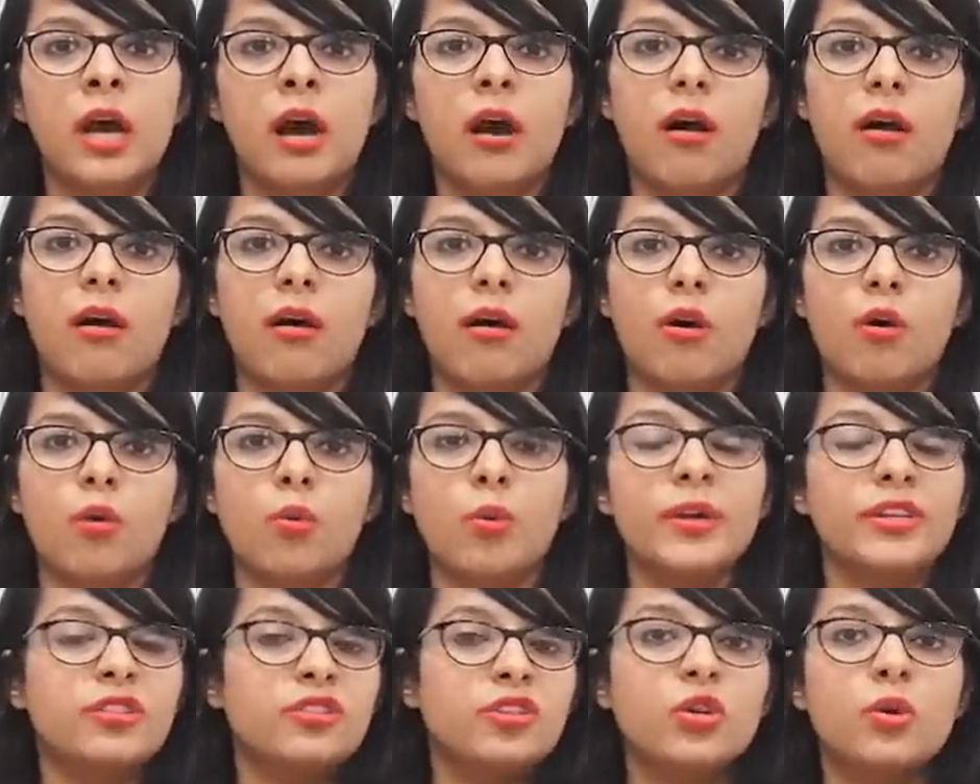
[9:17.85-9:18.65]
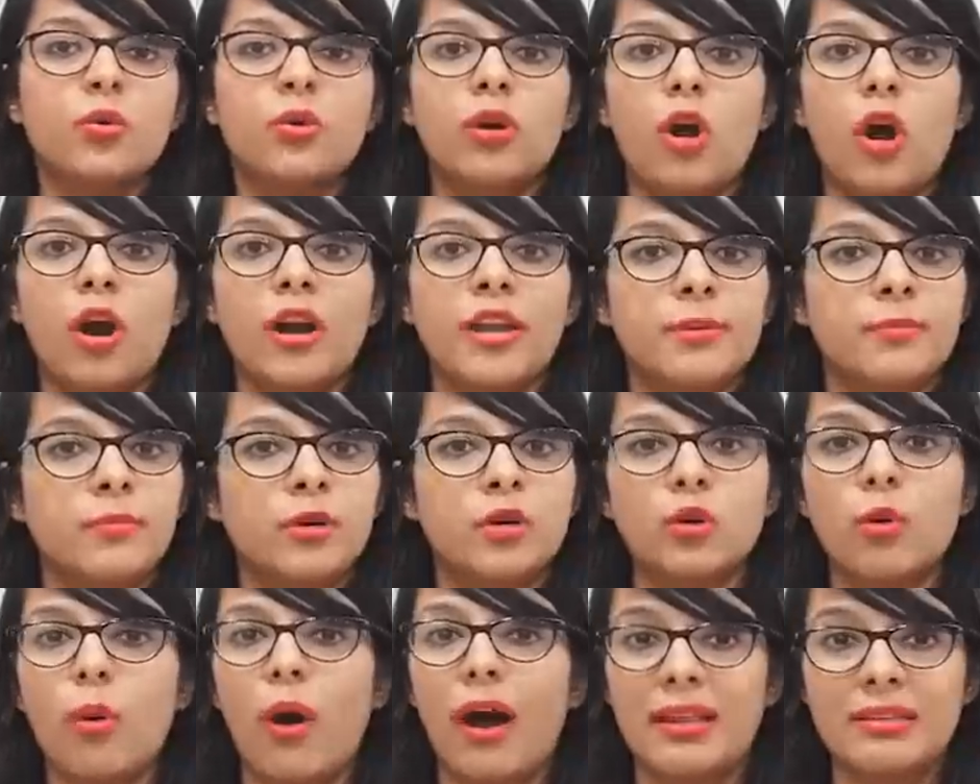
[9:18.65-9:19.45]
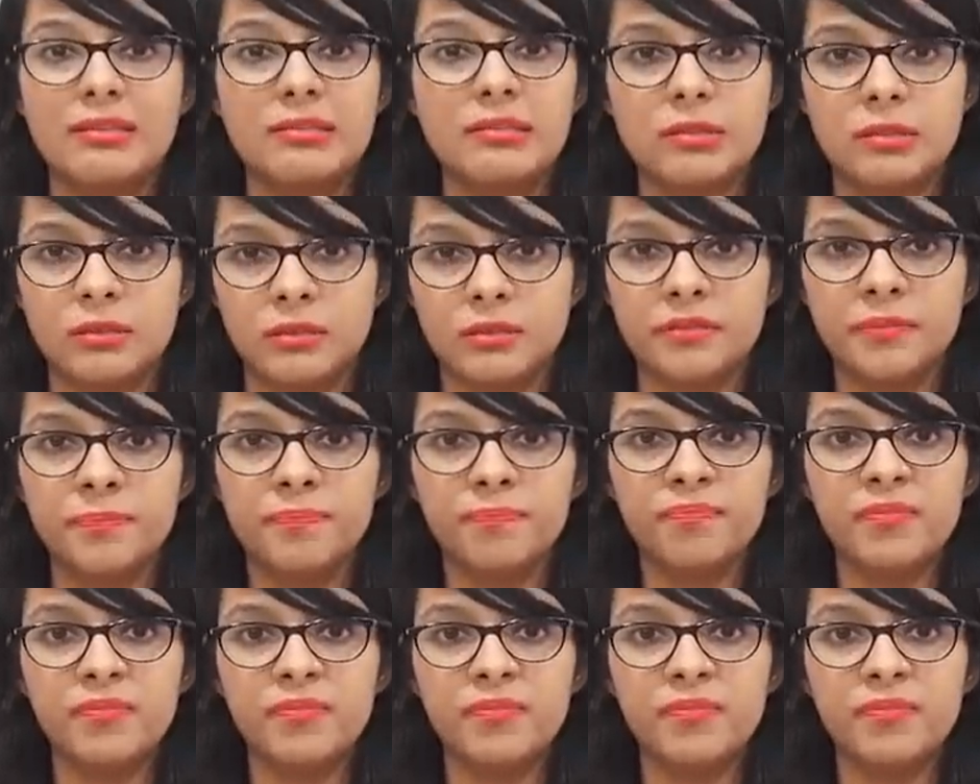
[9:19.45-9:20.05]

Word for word: uh, which you were not able to answer